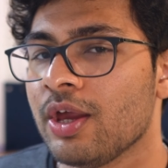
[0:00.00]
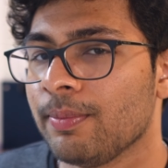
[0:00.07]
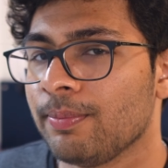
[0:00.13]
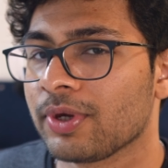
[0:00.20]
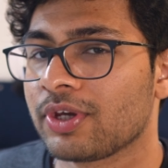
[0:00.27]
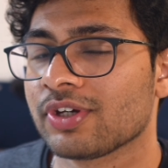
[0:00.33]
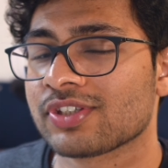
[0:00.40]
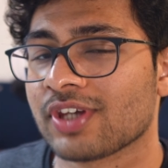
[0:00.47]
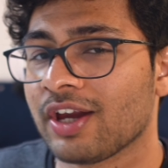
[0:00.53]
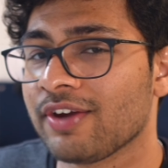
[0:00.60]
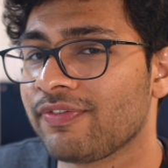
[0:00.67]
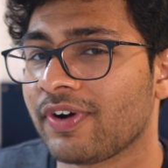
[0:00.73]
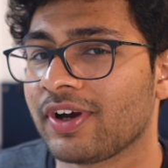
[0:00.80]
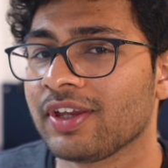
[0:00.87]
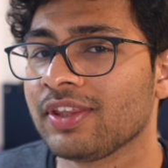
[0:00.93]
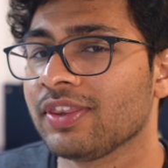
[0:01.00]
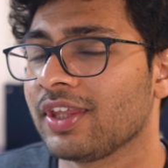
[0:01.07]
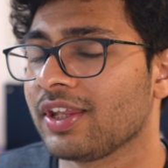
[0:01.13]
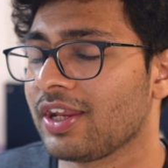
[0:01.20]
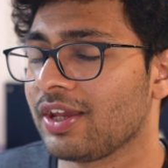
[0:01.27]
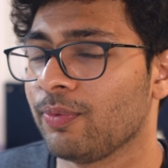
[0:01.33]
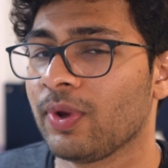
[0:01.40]
Because I find
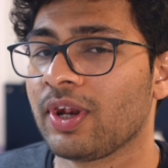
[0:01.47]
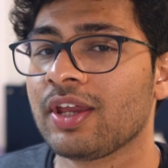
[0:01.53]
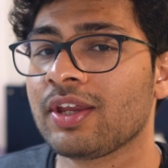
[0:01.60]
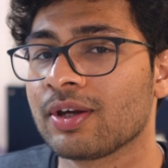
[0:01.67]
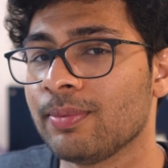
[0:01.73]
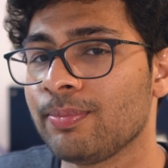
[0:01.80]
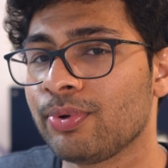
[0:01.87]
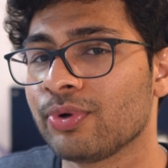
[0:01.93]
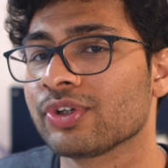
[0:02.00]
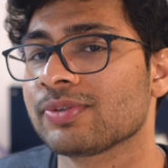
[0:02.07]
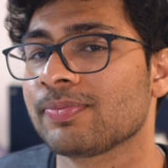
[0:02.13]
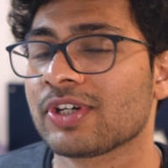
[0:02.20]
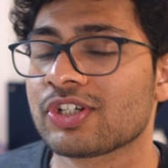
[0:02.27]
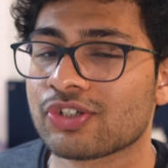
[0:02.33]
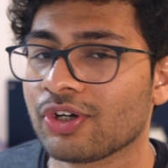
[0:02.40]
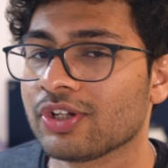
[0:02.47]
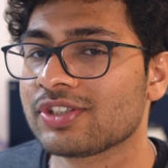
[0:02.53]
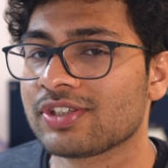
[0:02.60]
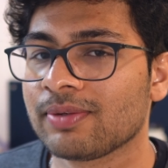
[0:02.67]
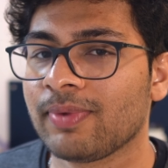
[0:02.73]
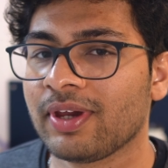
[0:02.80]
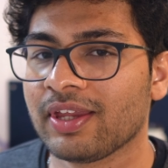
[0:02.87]
that when I compose my
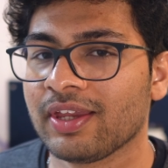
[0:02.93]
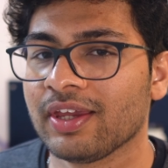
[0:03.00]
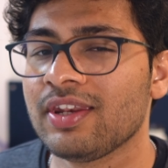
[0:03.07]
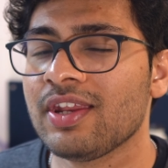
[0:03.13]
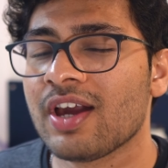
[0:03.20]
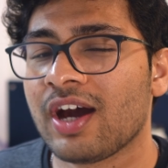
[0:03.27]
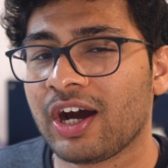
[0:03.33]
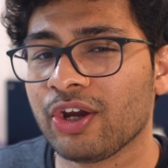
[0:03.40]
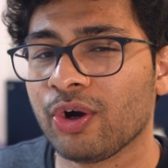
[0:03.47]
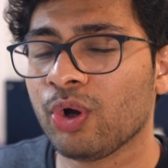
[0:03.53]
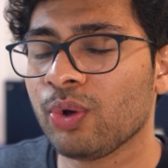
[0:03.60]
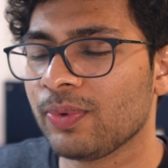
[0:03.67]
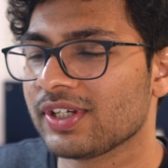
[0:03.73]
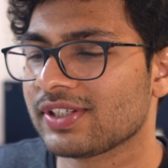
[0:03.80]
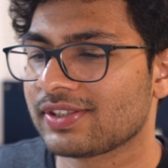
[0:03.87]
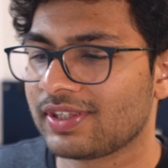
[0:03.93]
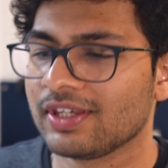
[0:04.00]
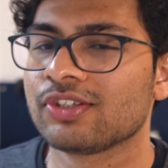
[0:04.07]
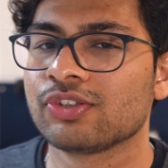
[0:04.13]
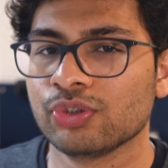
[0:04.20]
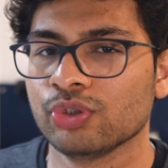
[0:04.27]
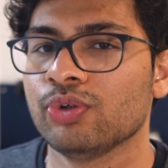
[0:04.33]
shots in my head, I always
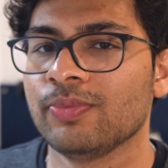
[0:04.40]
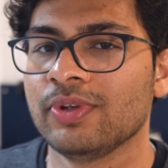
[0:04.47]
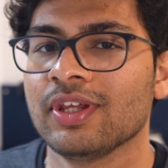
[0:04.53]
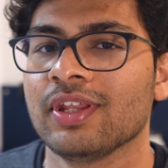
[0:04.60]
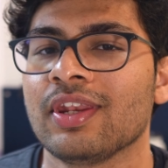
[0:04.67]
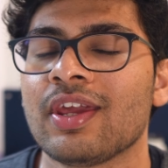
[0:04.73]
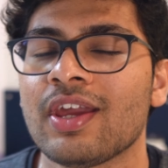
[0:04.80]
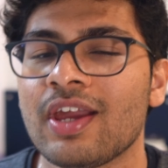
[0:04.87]
think zoomed in.